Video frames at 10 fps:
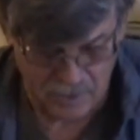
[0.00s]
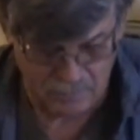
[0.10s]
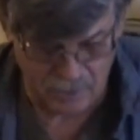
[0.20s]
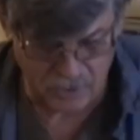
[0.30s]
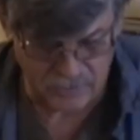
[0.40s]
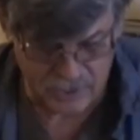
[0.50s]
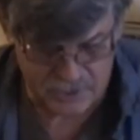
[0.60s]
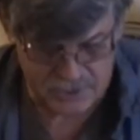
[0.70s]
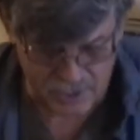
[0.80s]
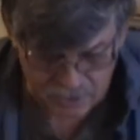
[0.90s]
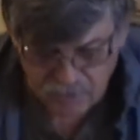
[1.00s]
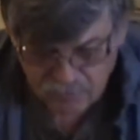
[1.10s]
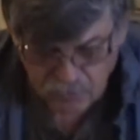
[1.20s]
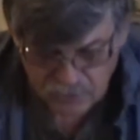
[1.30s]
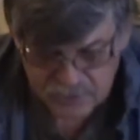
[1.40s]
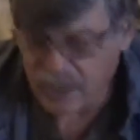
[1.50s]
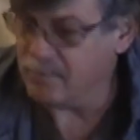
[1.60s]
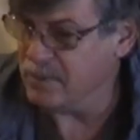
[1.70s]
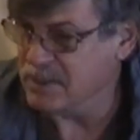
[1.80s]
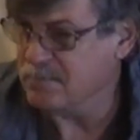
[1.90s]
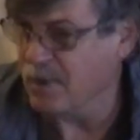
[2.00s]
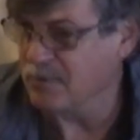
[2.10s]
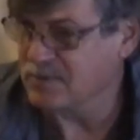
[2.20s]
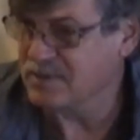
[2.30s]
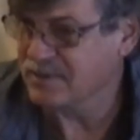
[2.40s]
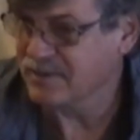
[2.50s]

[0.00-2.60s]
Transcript: but on the inside they're full of dead men's bones,